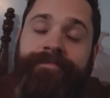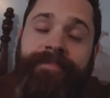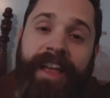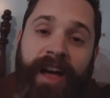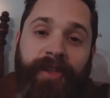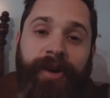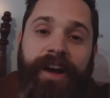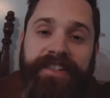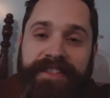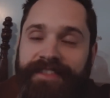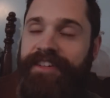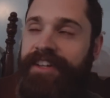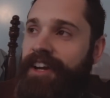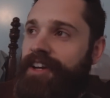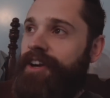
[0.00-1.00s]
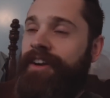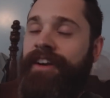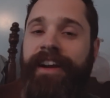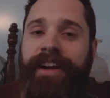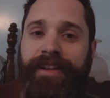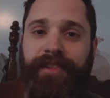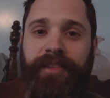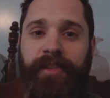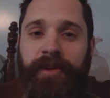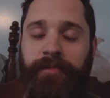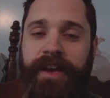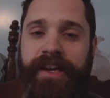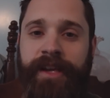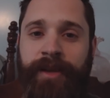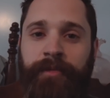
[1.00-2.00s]
Now they're icing the kicker, and they're
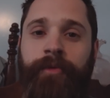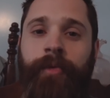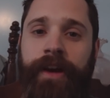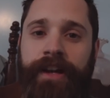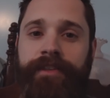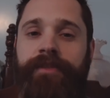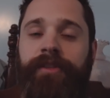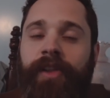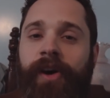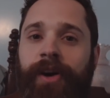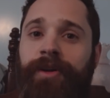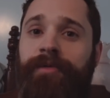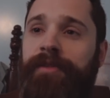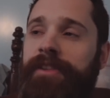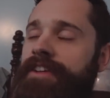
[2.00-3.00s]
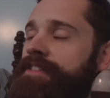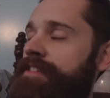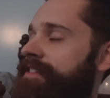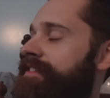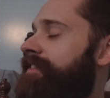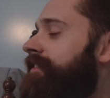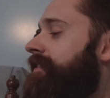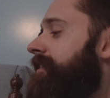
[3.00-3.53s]
making me wait even longer for this.